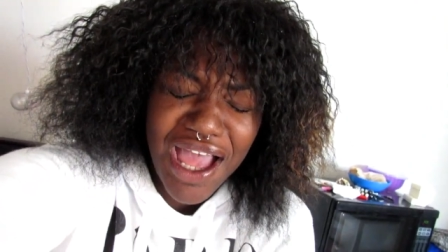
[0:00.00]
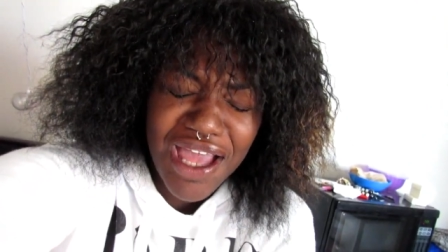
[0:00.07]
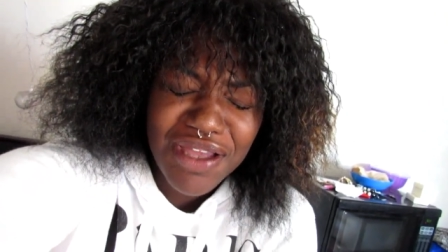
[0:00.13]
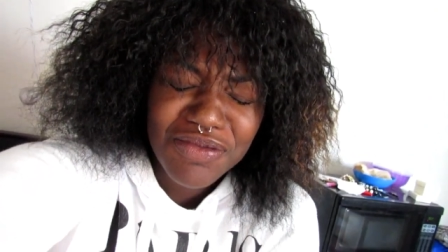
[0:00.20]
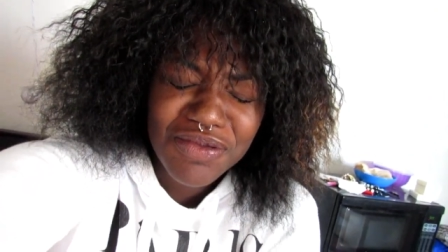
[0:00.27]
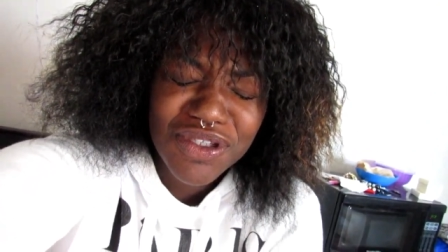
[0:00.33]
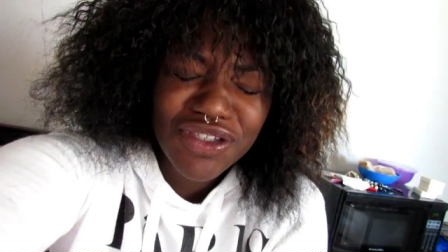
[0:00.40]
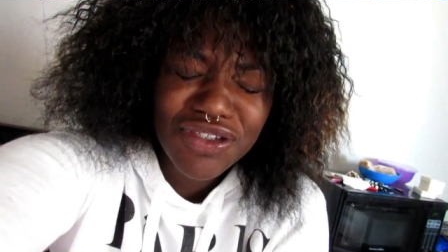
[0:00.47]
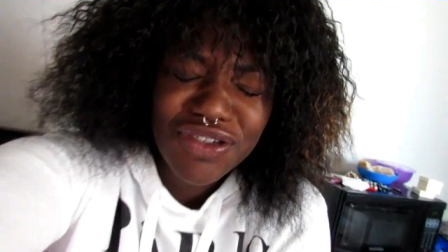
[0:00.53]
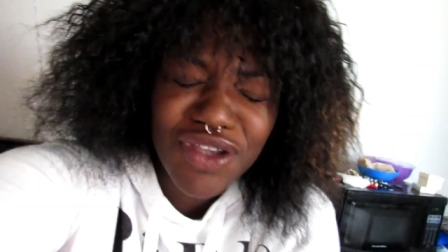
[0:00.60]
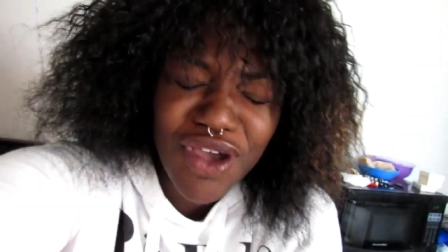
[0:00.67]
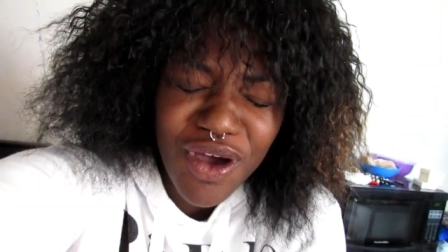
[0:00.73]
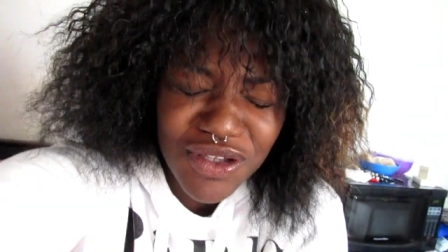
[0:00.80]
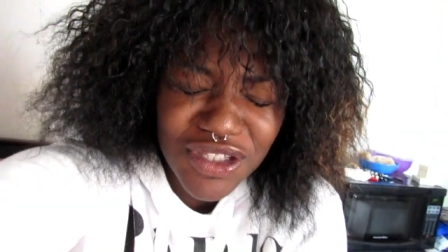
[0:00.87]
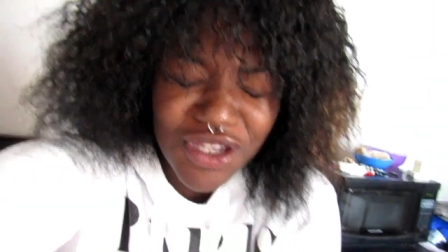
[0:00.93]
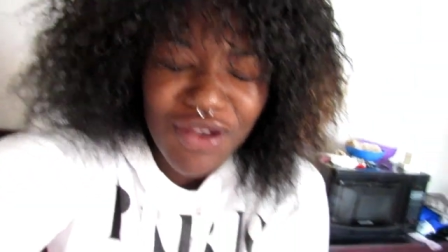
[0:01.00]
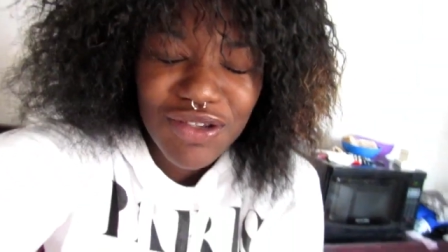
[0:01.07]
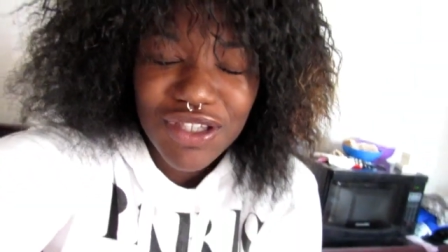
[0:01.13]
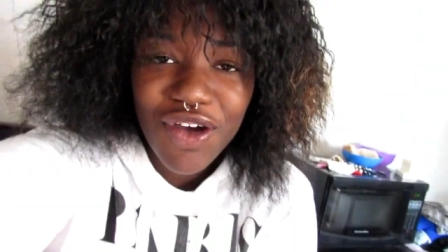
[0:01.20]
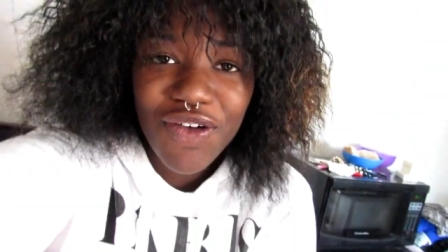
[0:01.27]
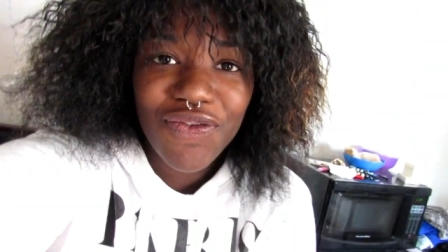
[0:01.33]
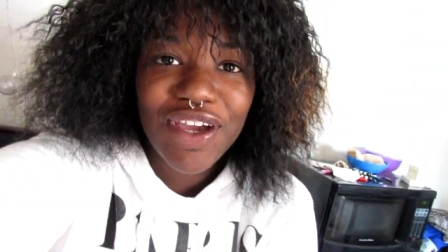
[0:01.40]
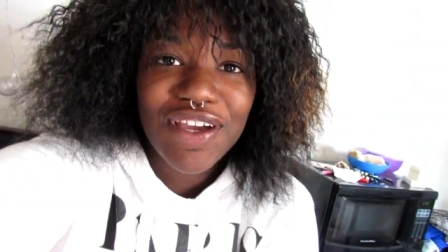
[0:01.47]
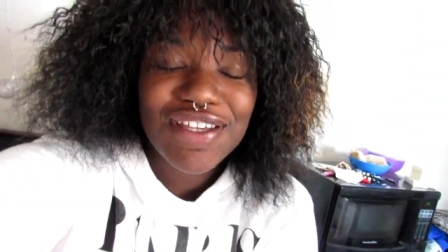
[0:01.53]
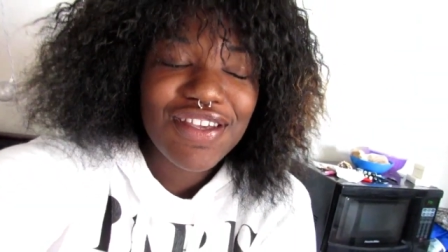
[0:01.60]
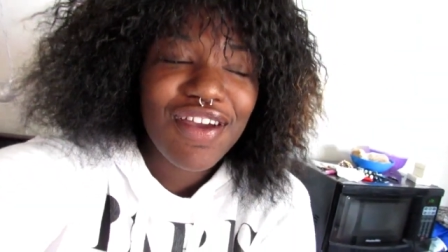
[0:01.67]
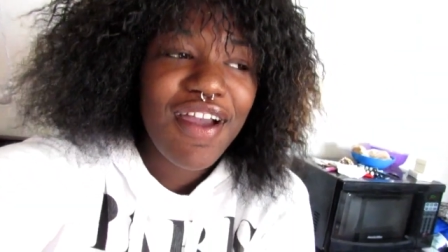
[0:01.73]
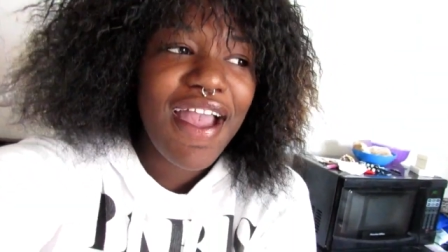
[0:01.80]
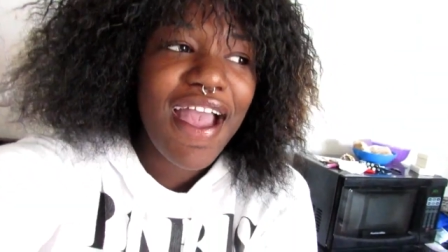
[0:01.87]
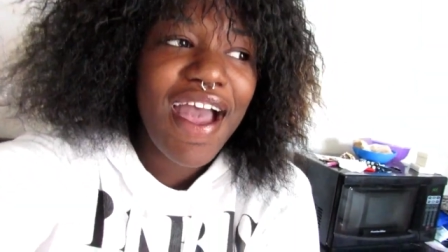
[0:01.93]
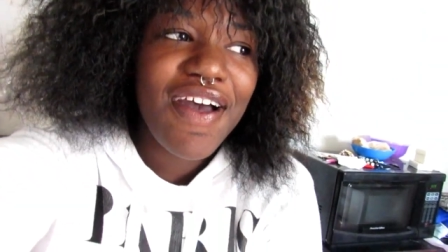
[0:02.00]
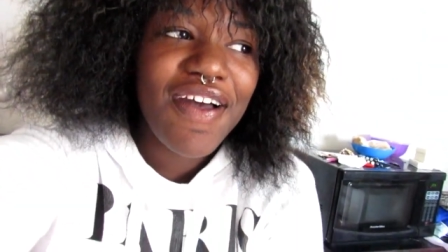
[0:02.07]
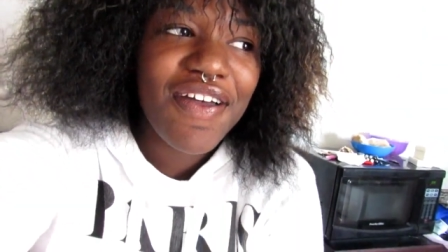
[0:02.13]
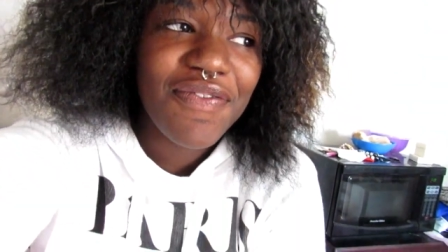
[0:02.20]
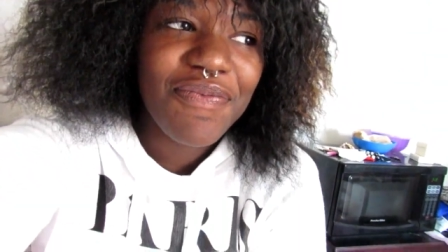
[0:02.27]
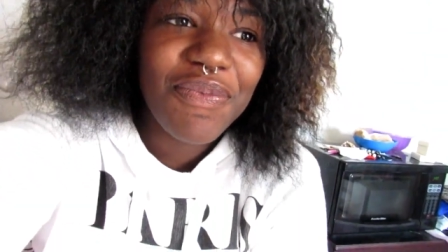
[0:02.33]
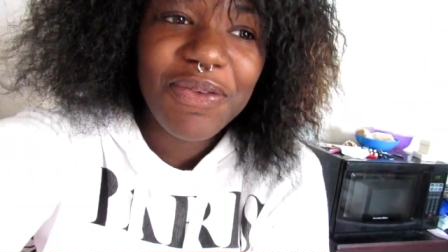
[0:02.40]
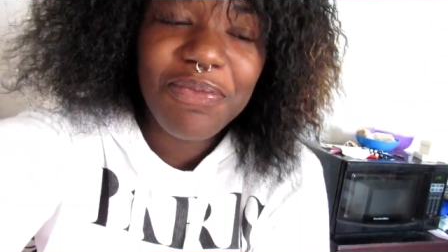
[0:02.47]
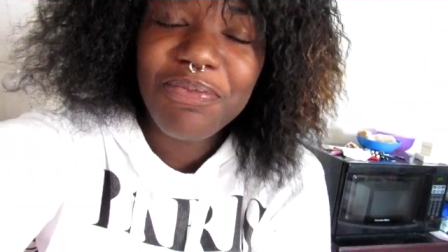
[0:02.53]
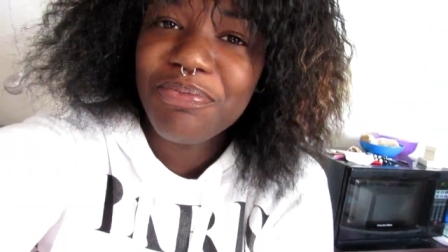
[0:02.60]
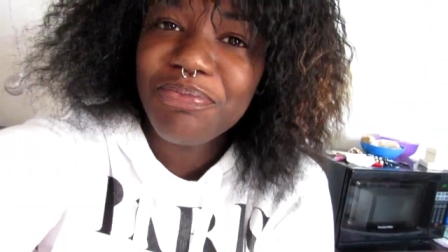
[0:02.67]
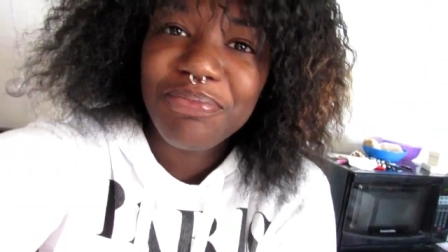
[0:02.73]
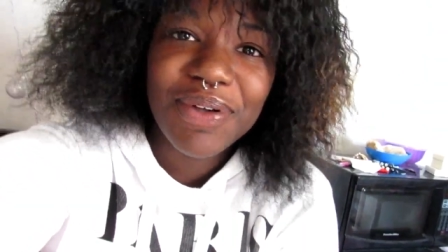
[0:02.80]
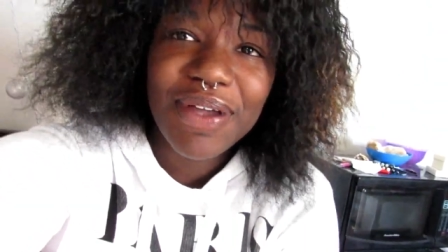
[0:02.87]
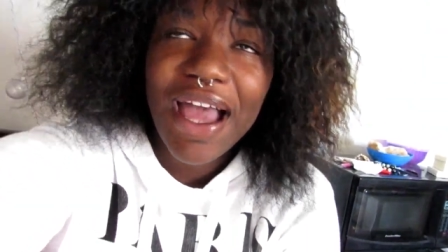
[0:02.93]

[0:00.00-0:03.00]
I am so so so very sorry I have been